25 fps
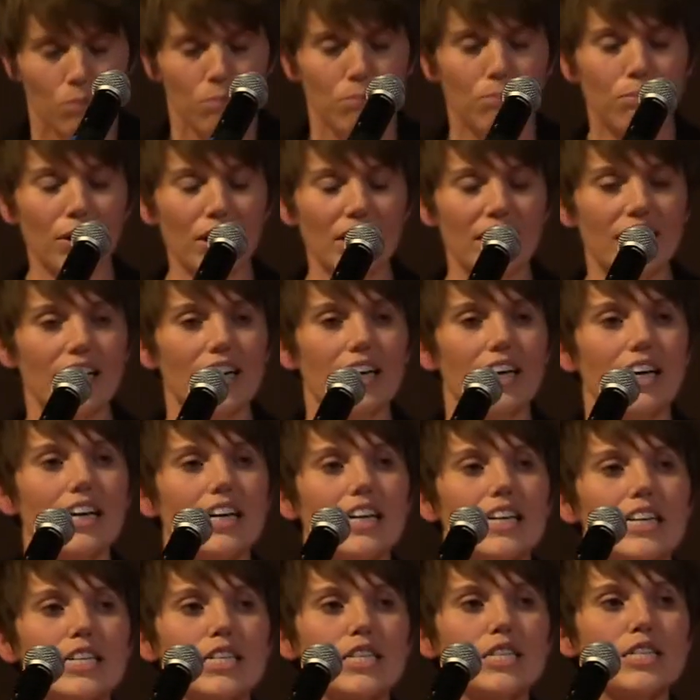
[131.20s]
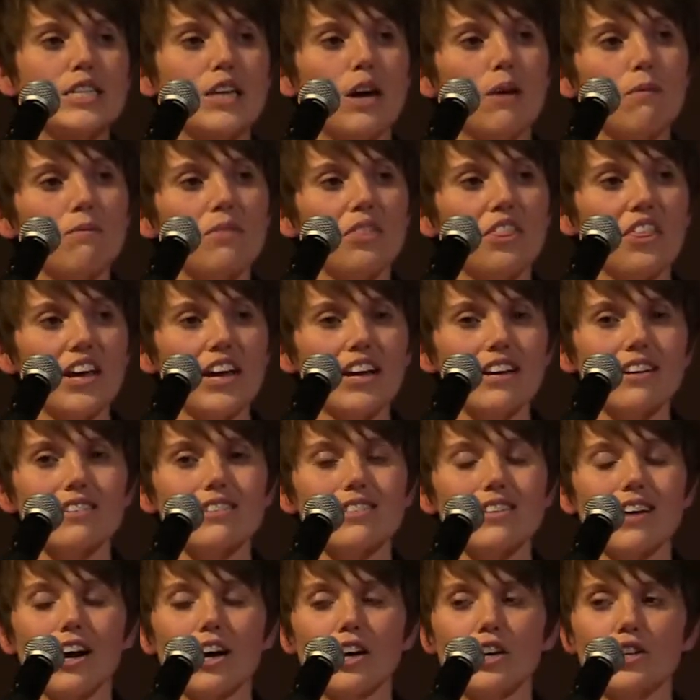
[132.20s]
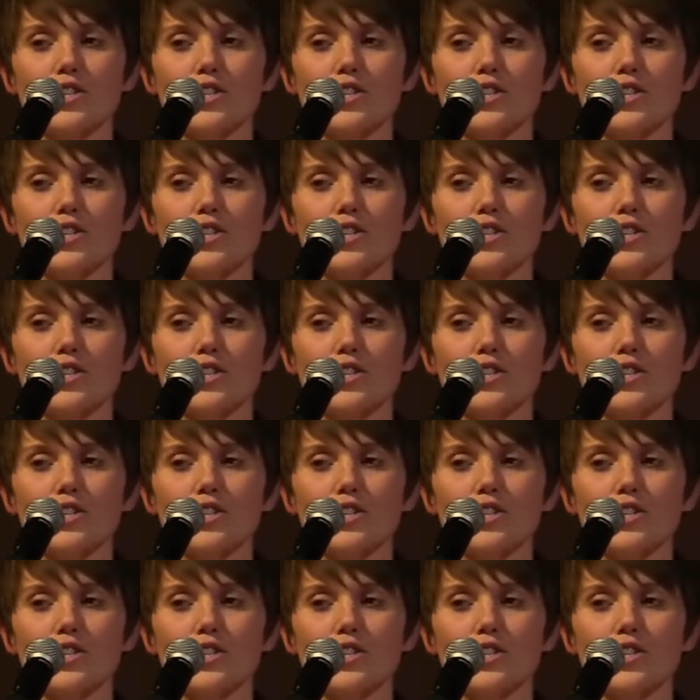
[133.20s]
But some things are